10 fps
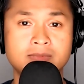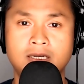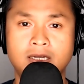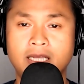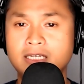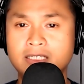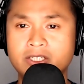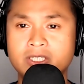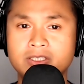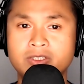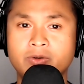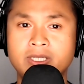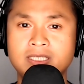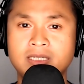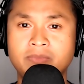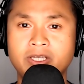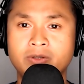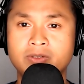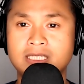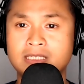In addition, screens can be used
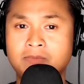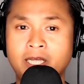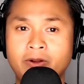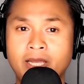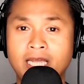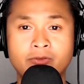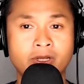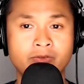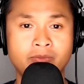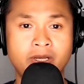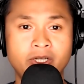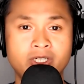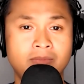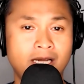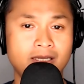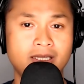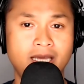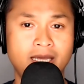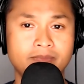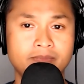as a player aid for information about the
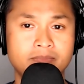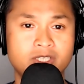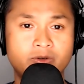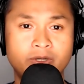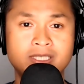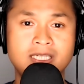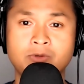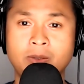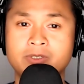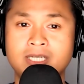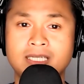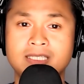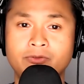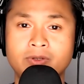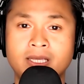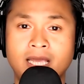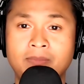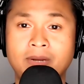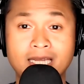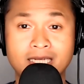game. Screens can represent different game
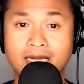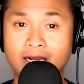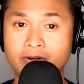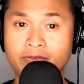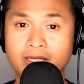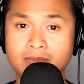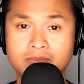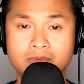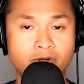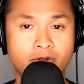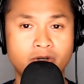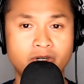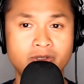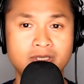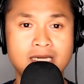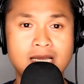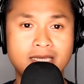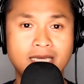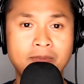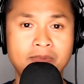iconography, turn orders,
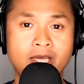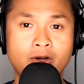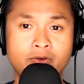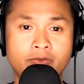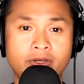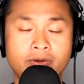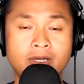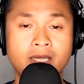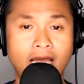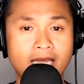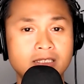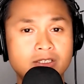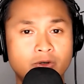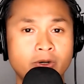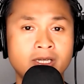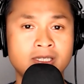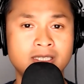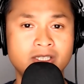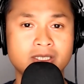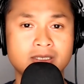gameplay overview, and scoring
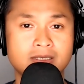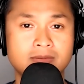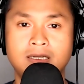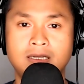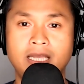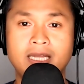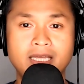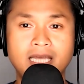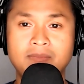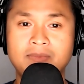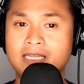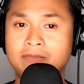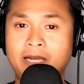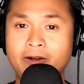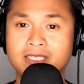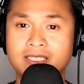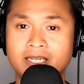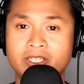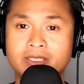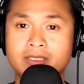conditions. In a game like the Paris
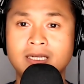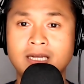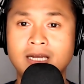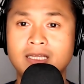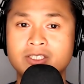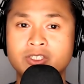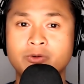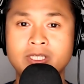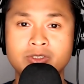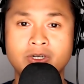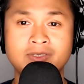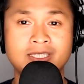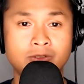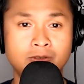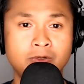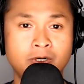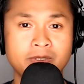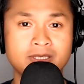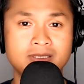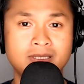Connection, the screen serves a dual
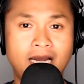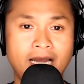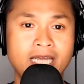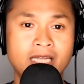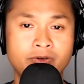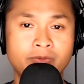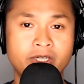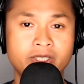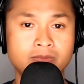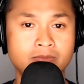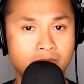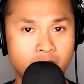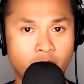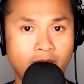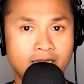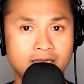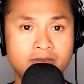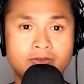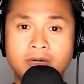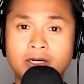purpose, hiding information, trains from
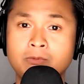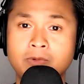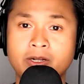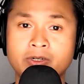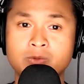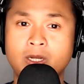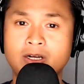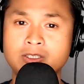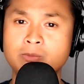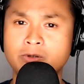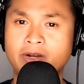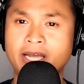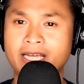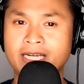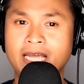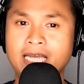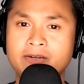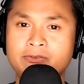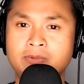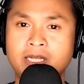other players while also providing an aid for
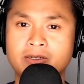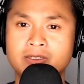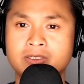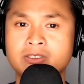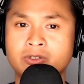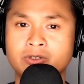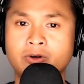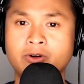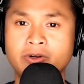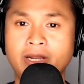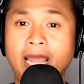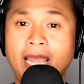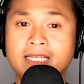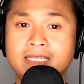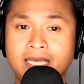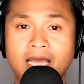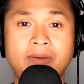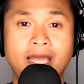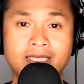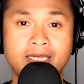players on turn order and game
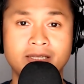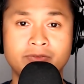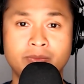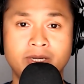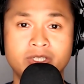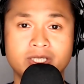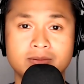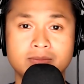ending information.